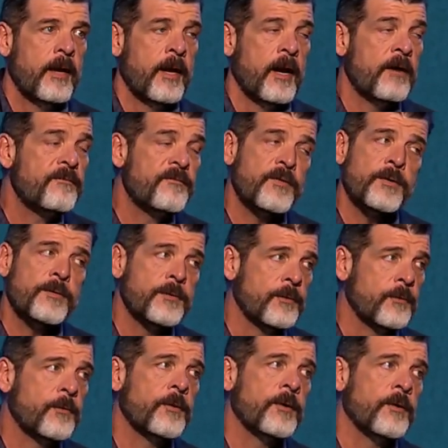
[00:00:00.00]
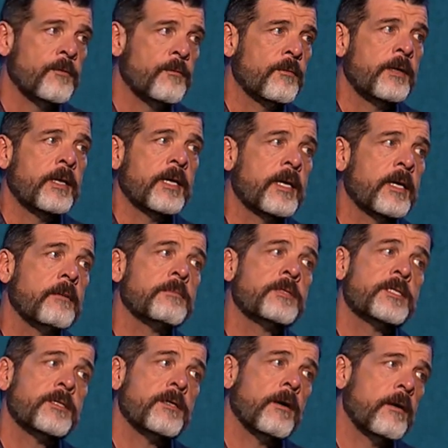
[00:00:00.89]
And I fear the Lord when it
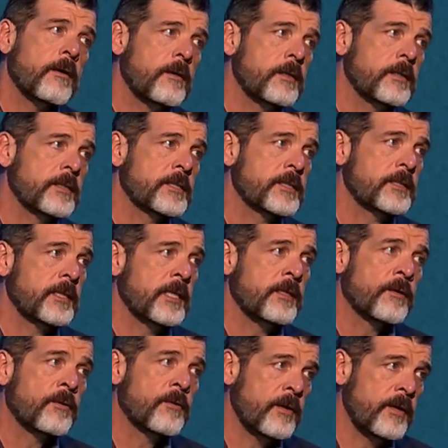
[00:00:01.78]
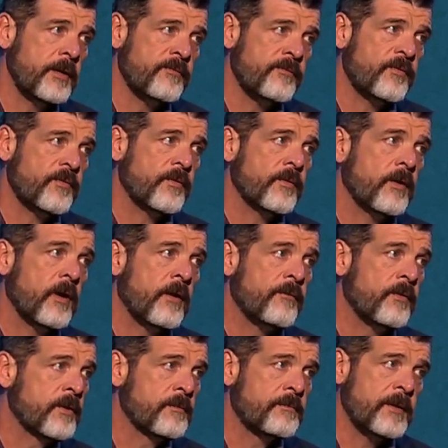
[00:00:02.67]
comes to the hurts and the grief
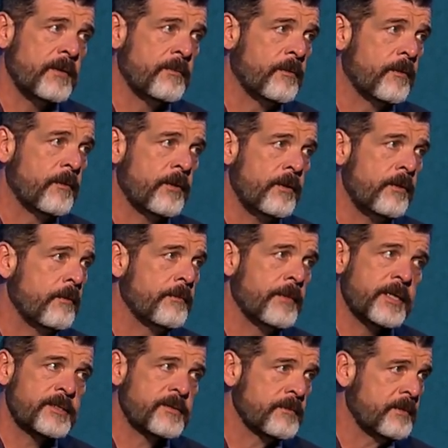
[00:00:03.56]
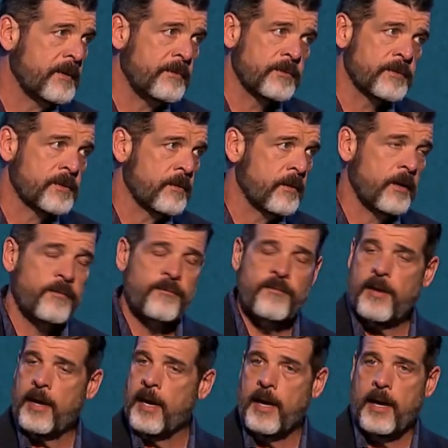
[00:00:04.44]
of other people. You don't mess with people's grief.